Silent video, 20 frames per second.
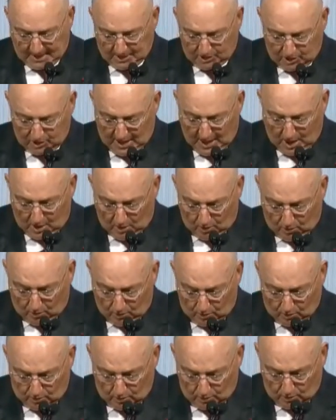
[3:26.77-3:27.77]
And
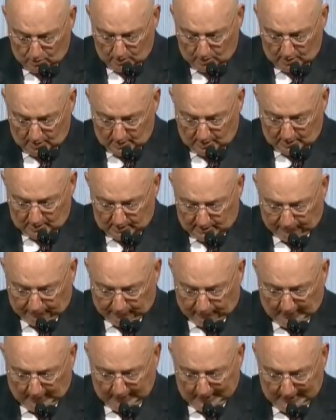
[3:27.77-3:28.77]
now, the
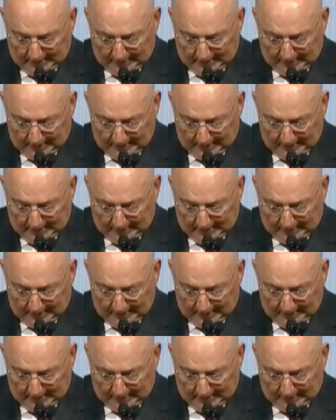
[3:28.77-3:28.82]
far